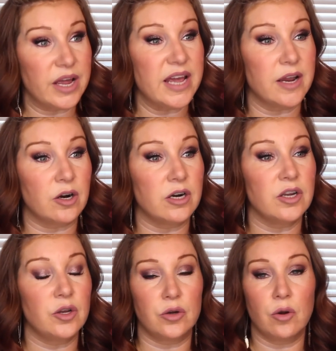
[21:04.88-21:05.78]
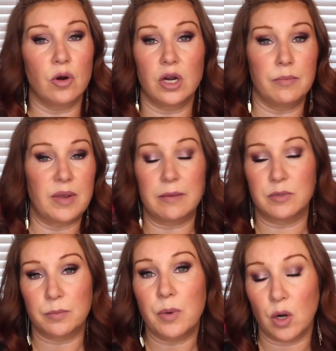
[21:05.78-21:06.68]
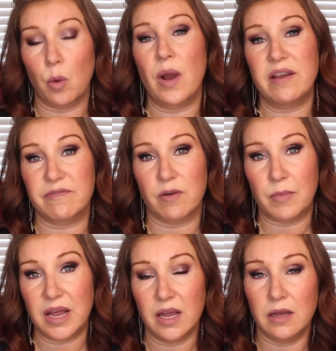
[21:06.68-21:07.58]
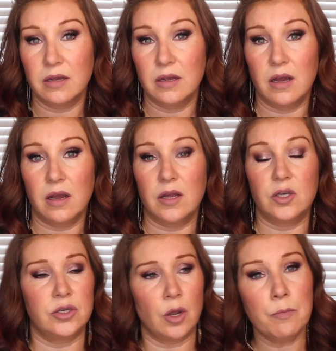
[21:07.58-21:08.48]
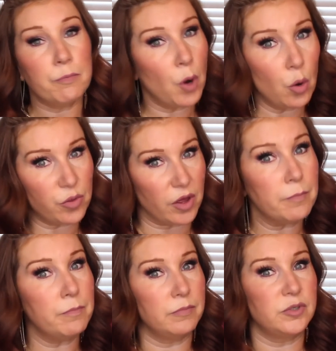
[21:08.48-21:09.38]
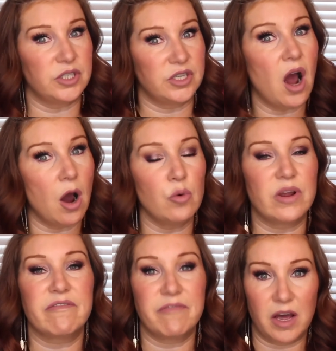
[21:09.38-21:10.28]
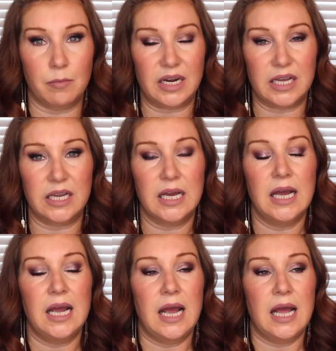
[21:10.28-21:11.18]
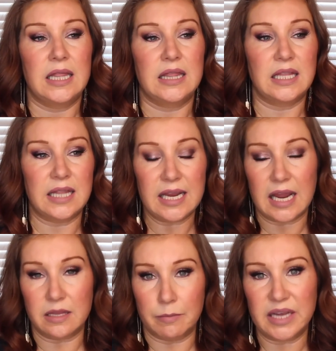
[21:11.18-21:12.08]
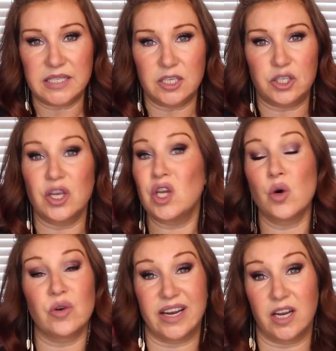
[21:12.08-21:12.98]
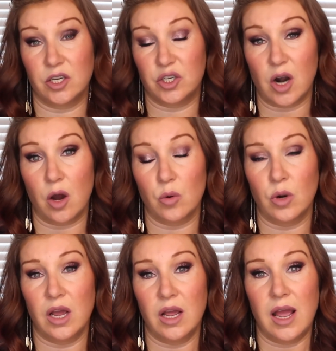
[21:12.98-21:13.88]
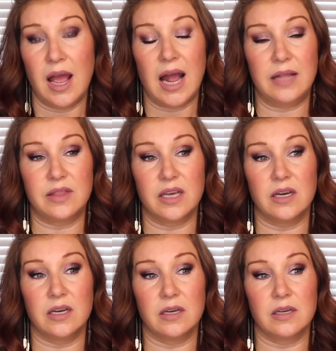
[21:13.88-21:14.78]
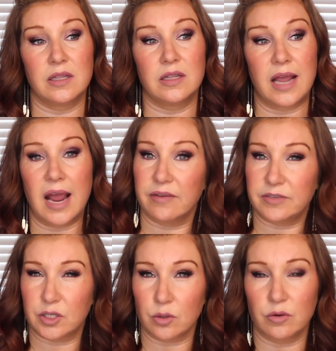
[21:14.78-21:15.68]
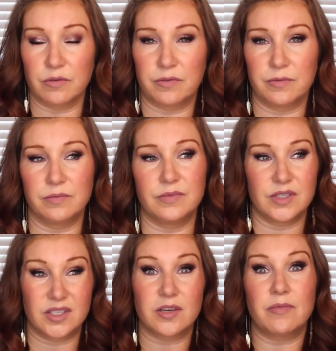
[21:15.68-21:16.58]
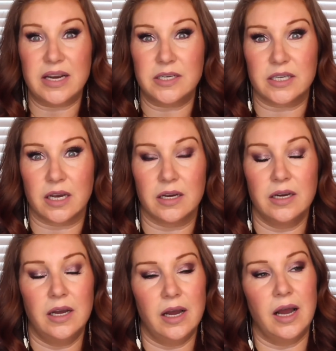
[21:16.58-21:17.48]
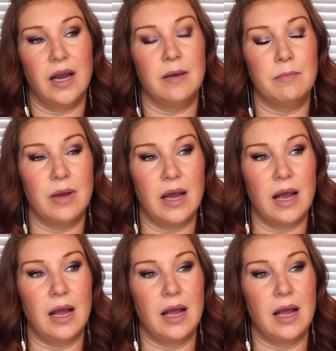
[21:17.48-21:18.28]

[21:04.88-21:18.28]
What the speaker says: your ear, you're not going to be able to pull away from it. Don't pull them, just hold it firmly. Then they get the message that you're in control and that they have to sort of surrender, and